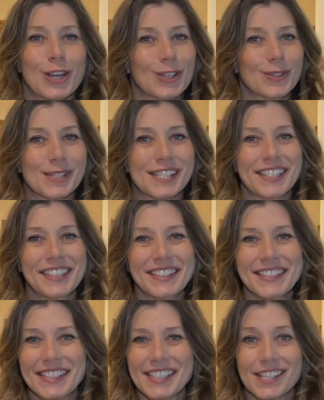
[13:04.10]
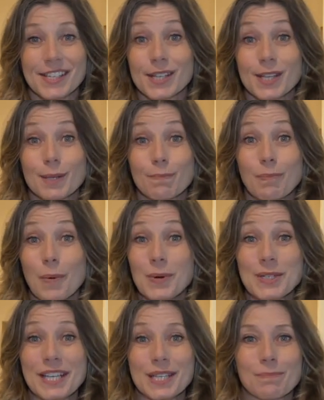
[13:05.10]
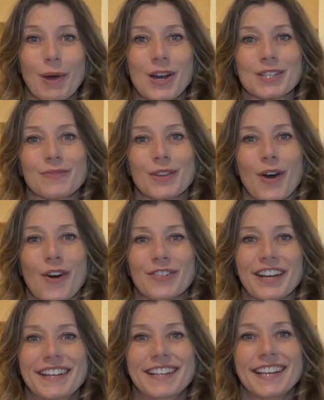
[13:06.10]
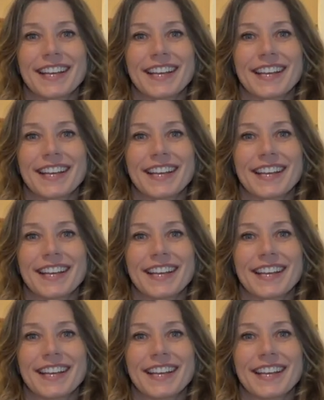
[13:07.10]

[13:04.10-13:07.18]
You'll see this is the sportiest part of the hover.